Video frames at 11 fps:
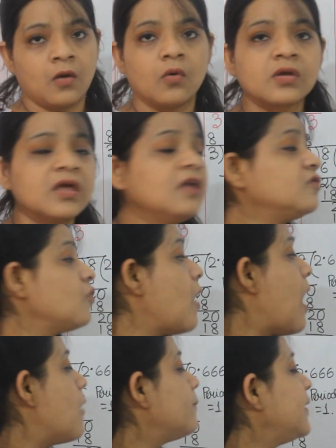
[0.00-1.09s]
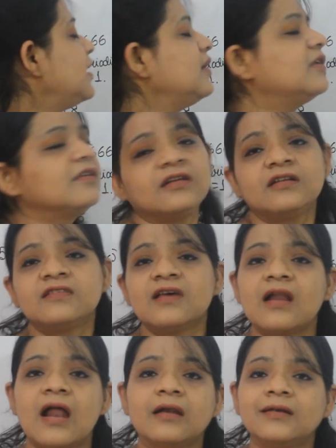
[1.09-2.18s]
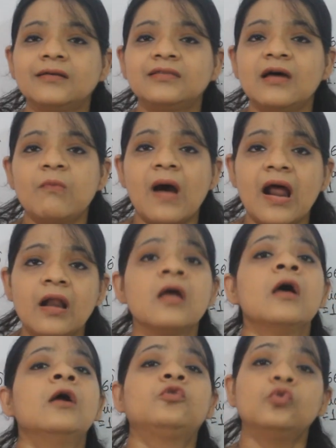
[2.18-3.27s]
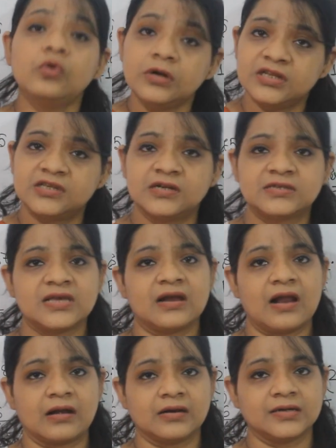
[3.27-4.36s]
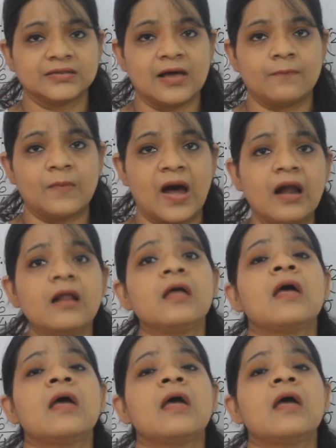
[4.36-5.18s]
Okay, so how many digits are under the bar? 2 digits are under the bar.